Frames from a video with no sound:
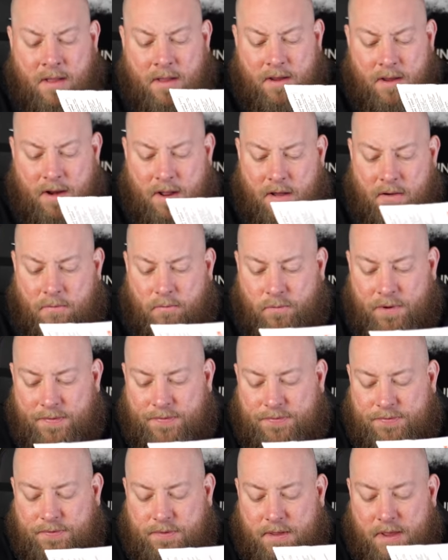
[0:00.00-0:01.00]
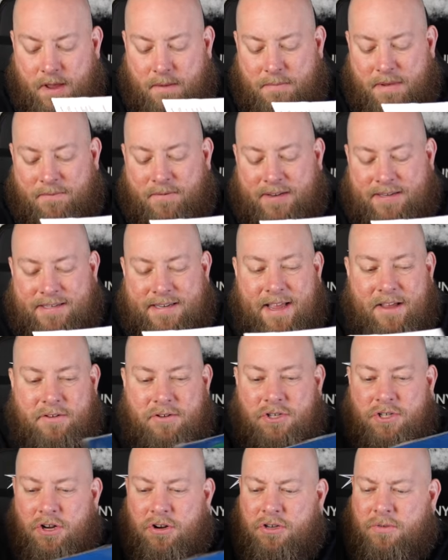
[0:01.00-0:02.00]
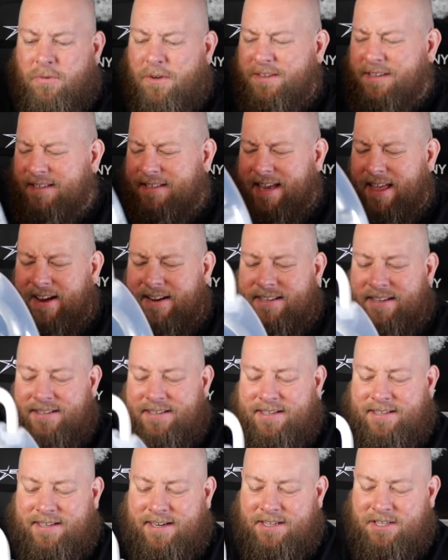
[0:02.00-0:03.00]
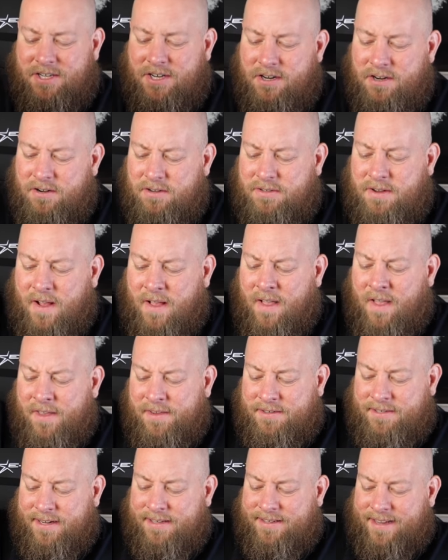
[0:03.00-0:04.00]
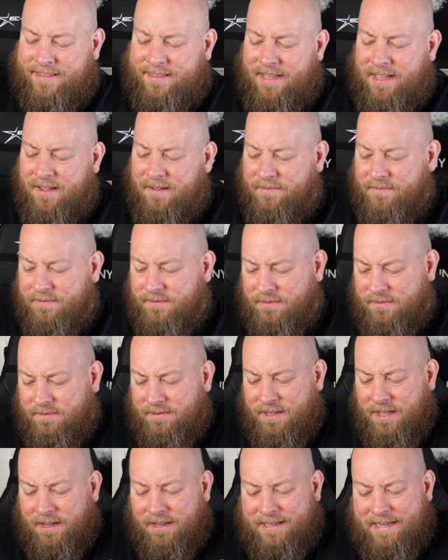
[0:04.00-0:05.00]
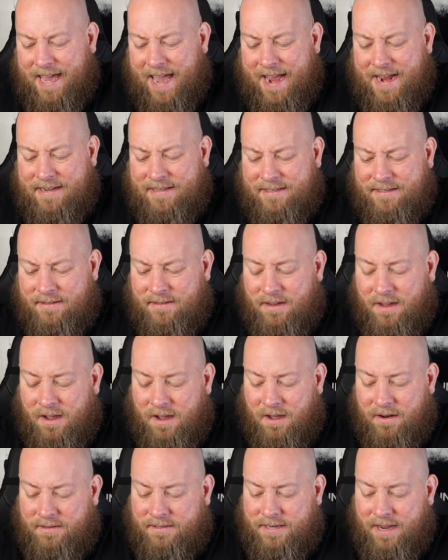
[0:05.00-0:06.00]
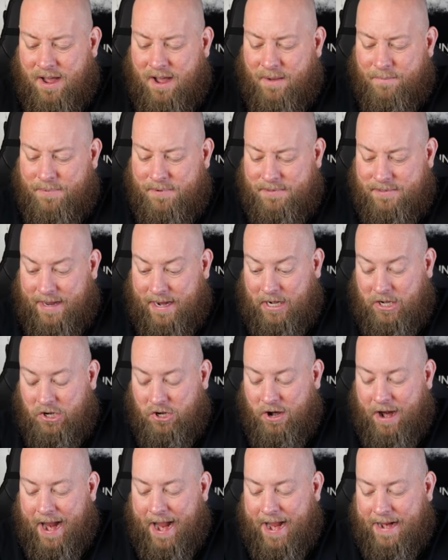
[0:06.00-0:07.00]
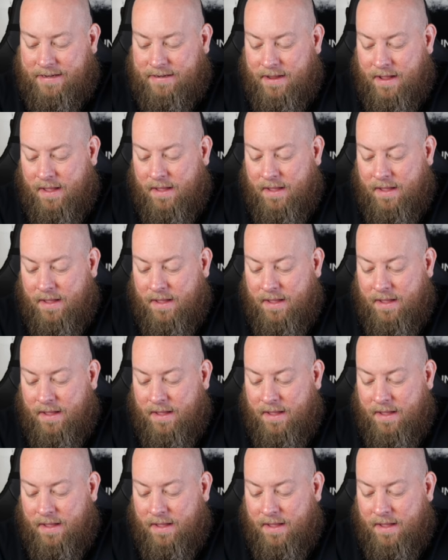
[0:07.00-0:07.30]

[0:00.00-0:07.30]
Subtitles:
You know, if it sells used, what does it say, like 66 used? Since like the case on top is like cracked,